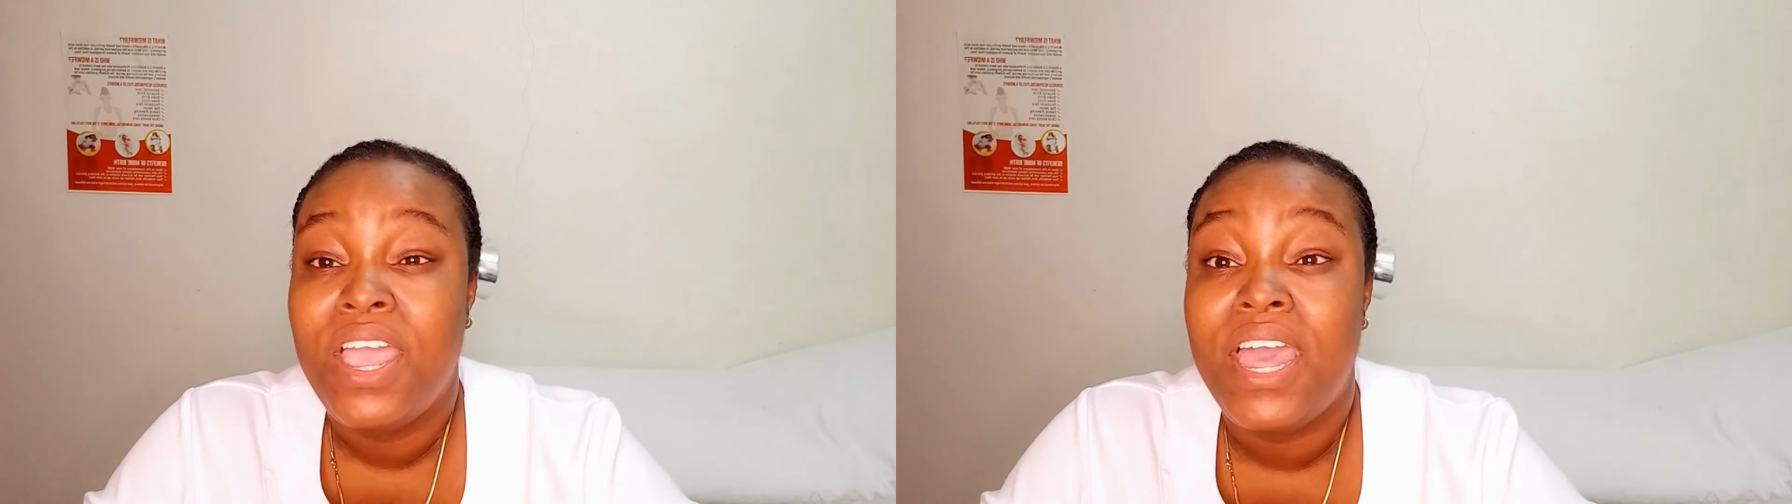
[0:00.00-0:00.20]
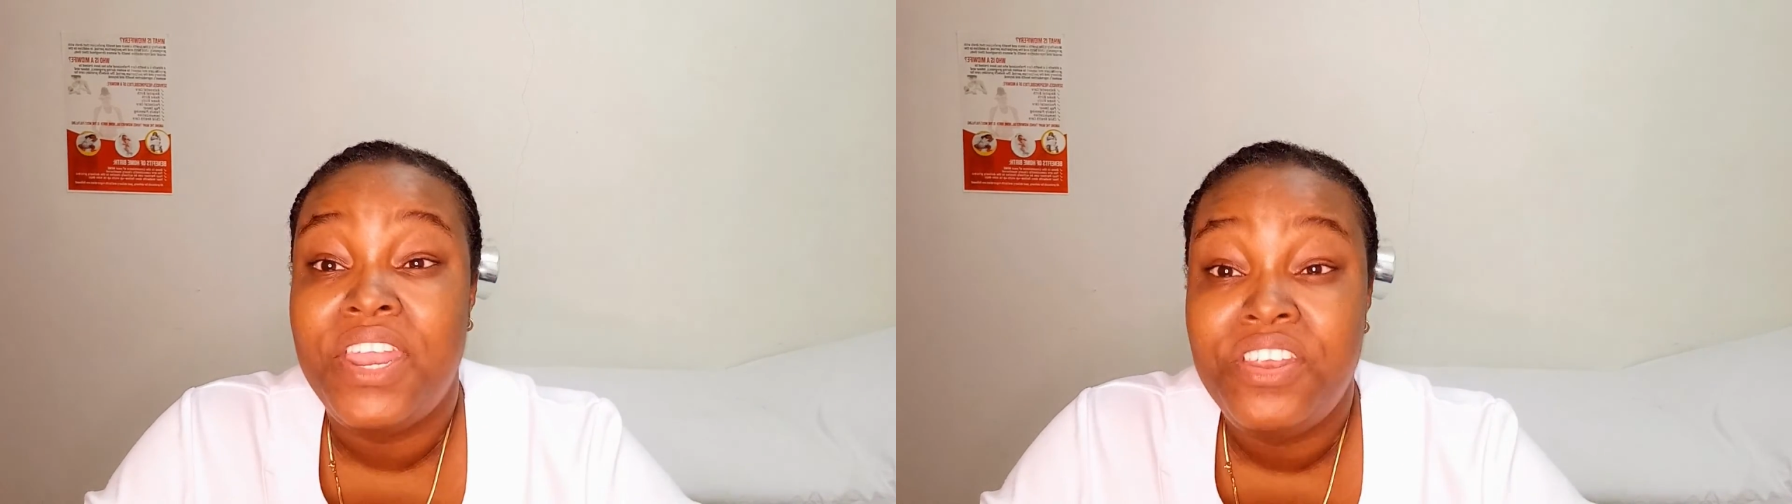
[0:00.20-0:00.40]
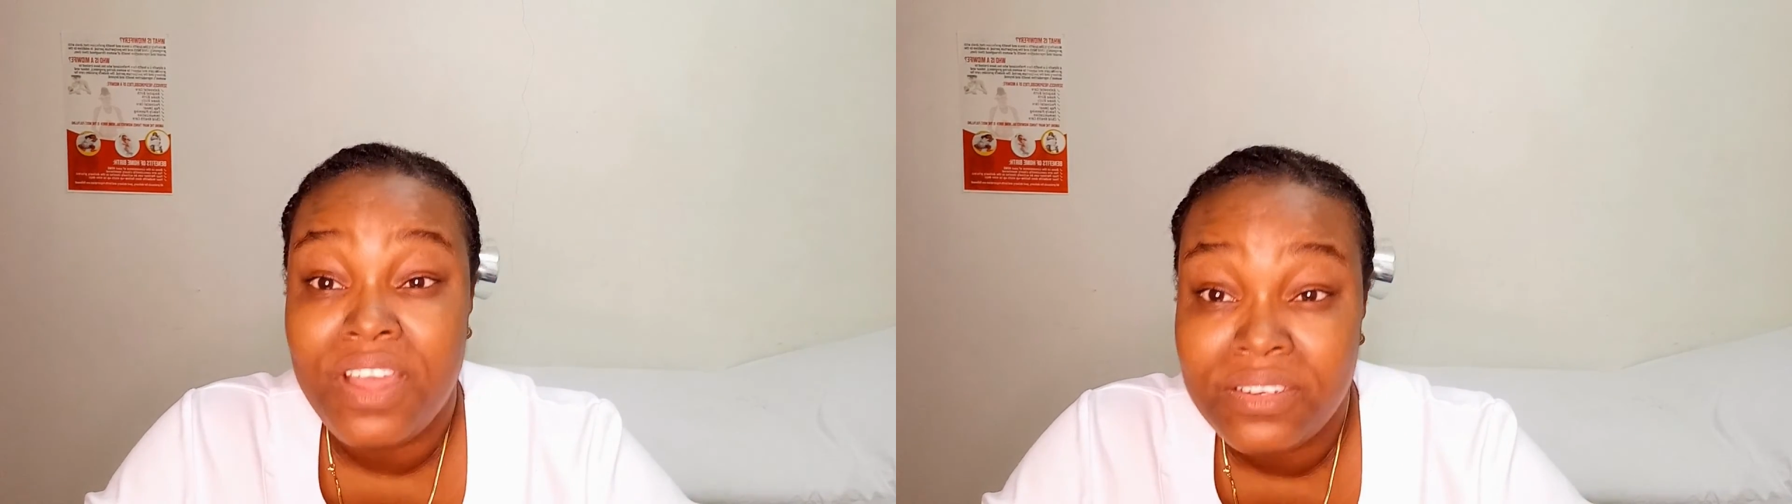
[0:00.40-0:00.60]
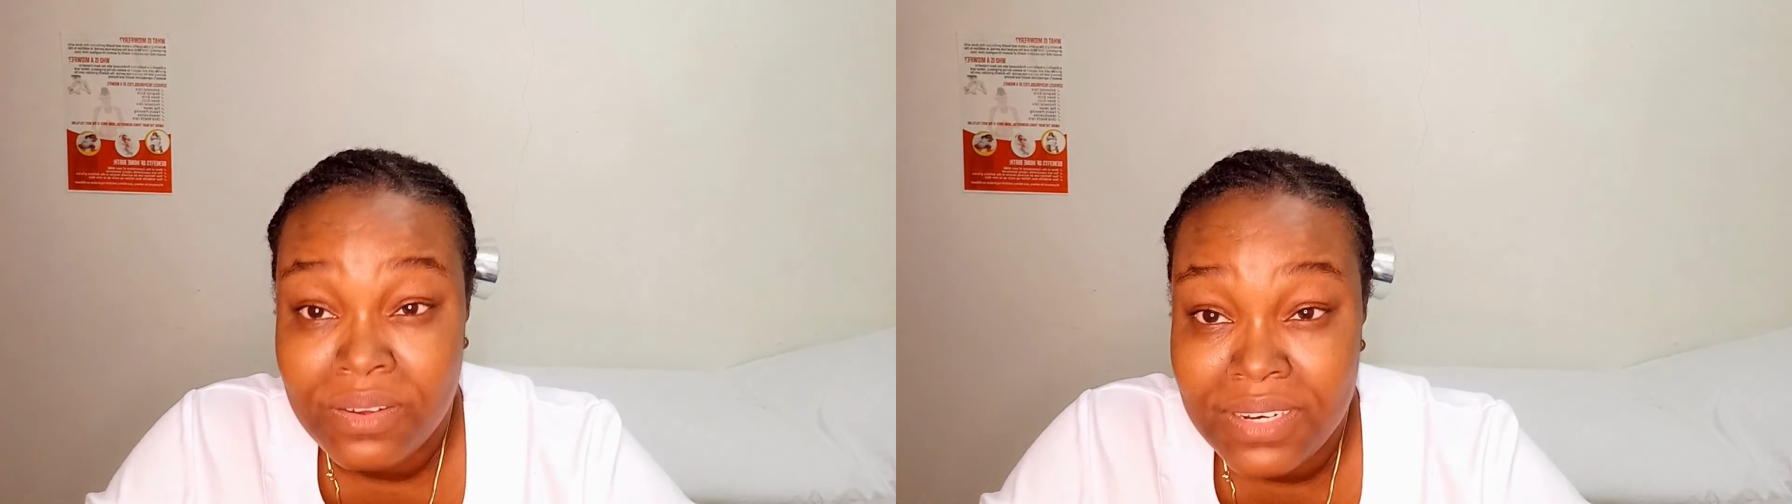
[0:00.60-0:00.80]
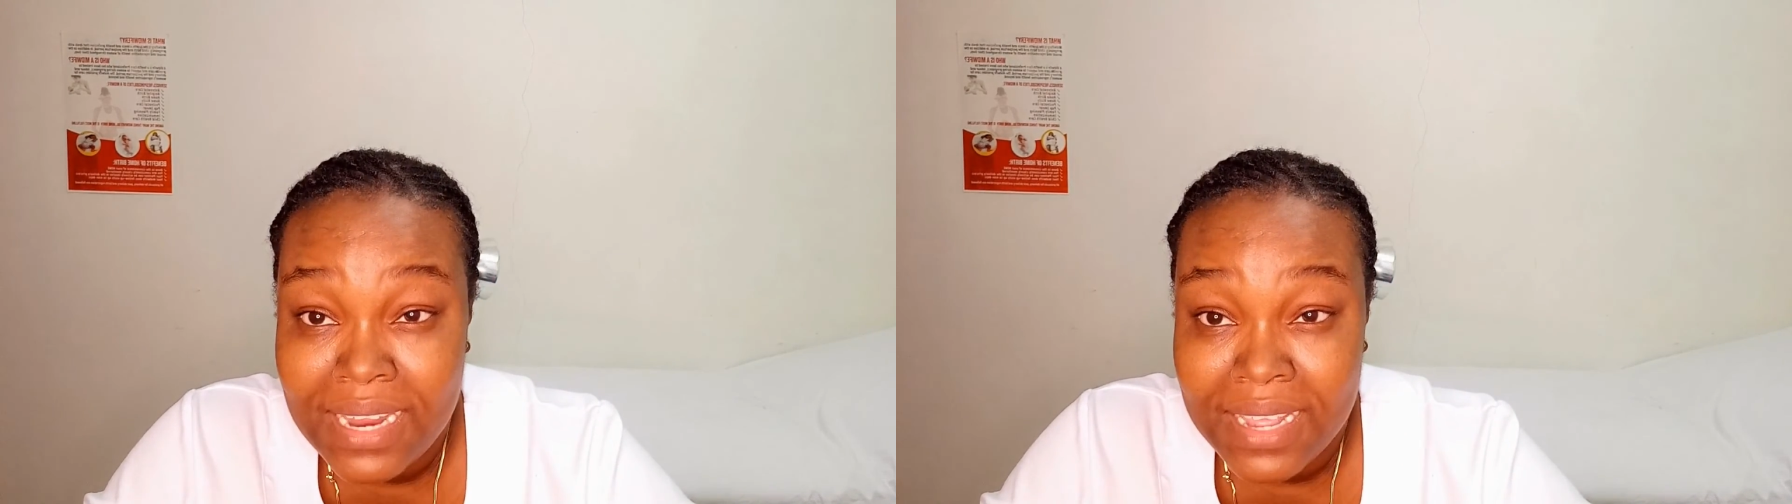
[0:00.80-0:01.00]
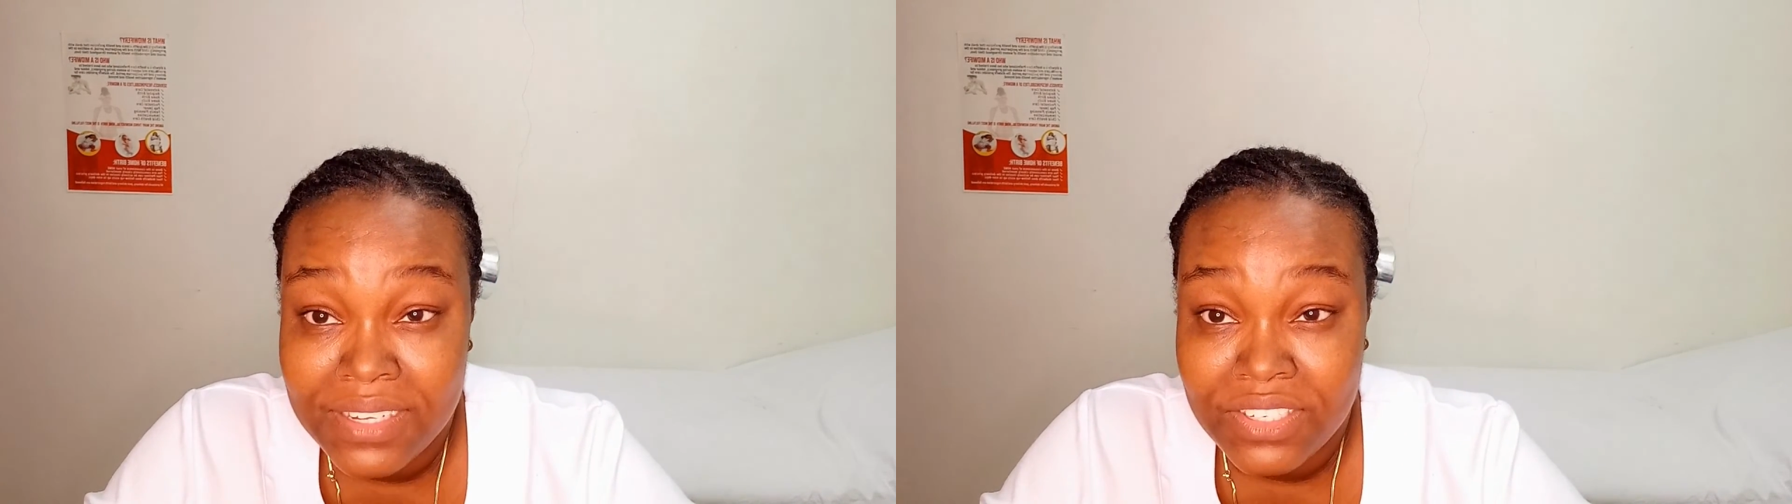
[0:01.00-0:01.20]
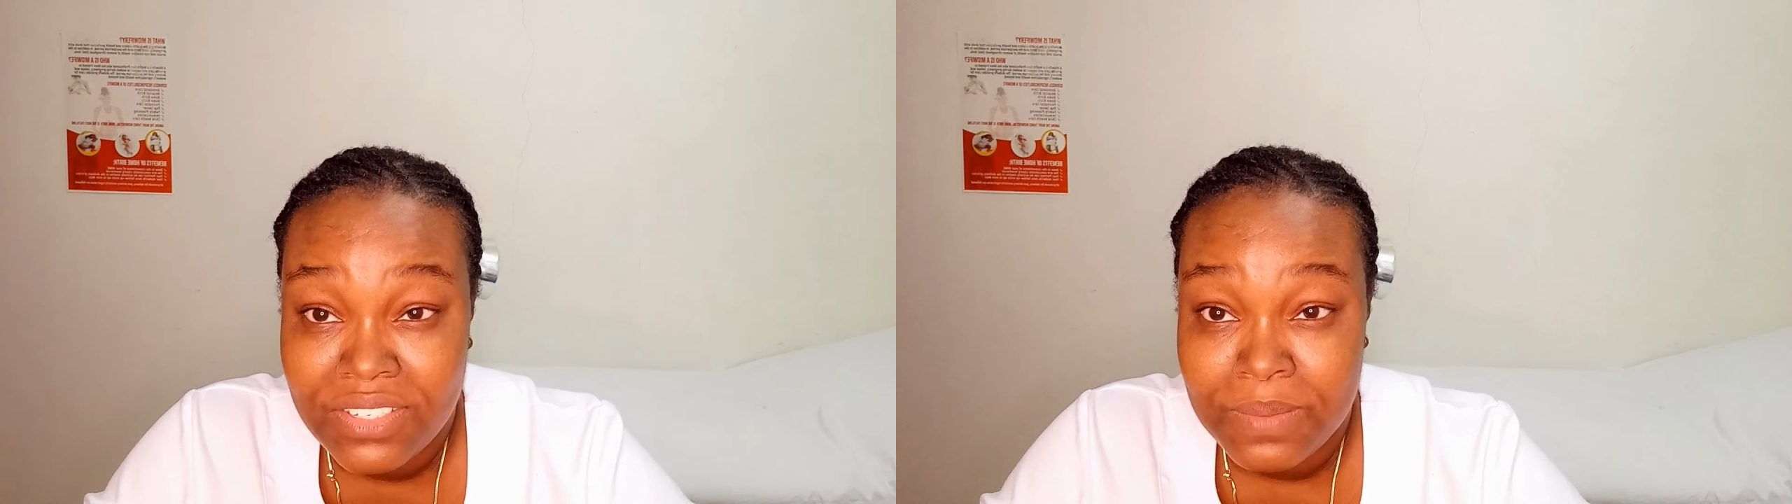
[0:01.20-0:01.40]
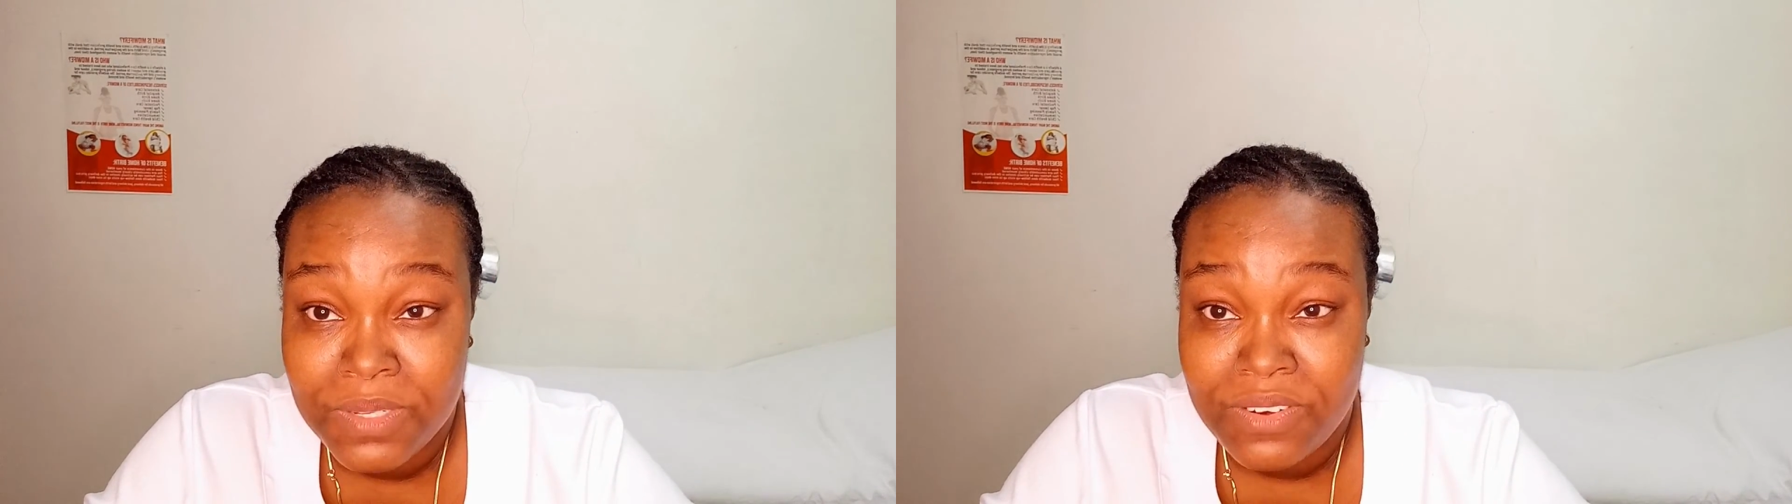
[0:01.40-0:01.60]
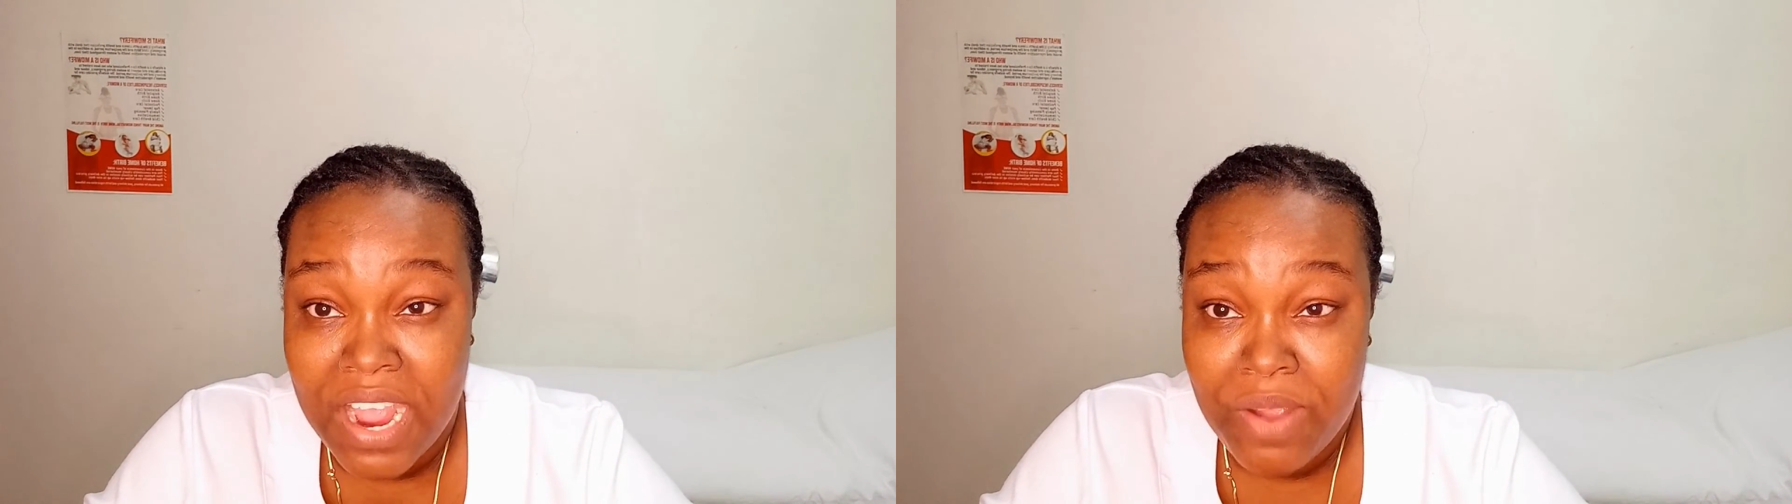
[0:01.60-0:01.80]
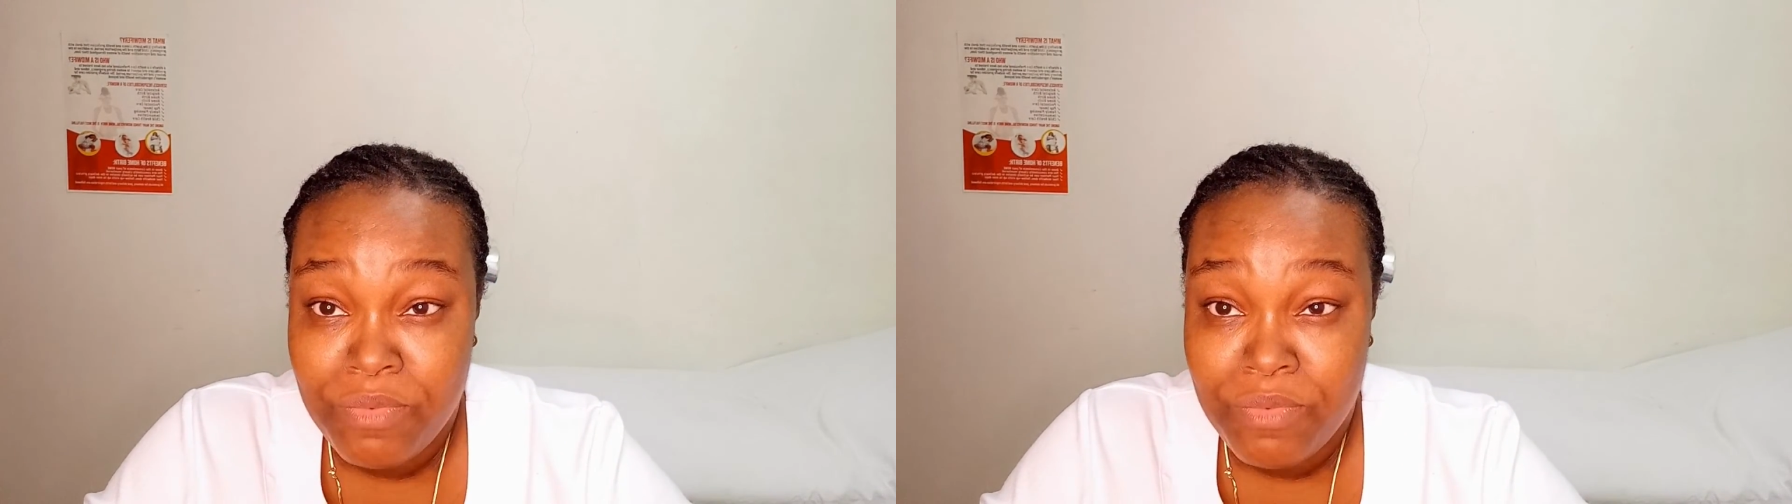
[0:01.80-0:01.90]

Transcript: and not only like and subscribe,